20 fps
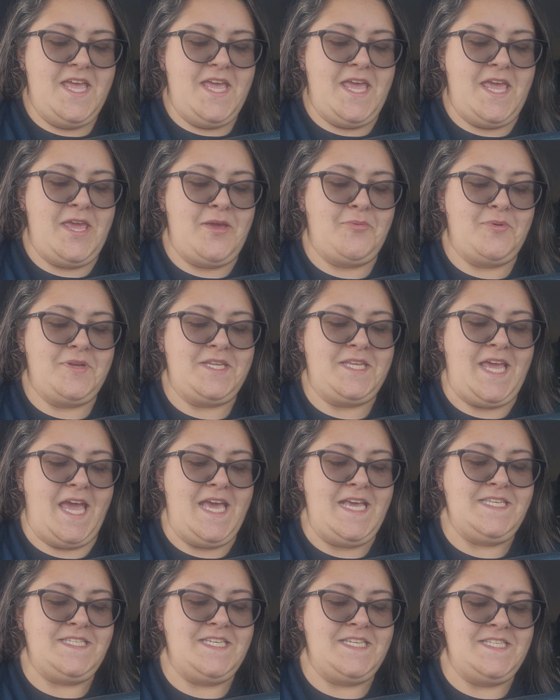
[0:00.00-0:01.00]
He would
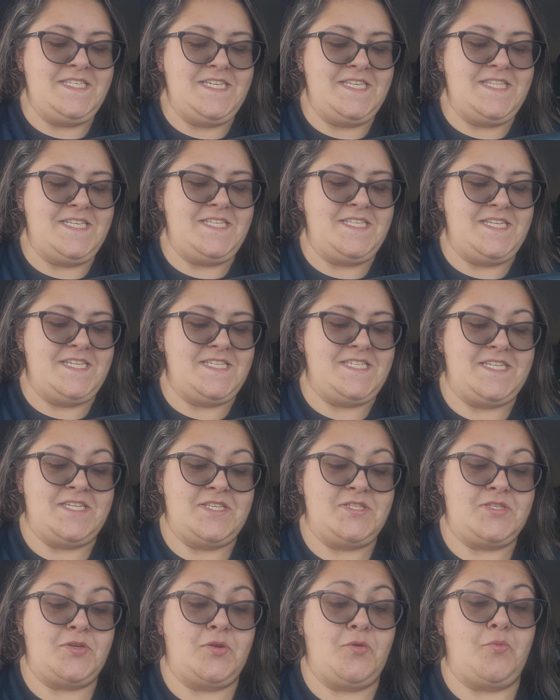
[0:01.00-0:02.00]
gaze into the distance.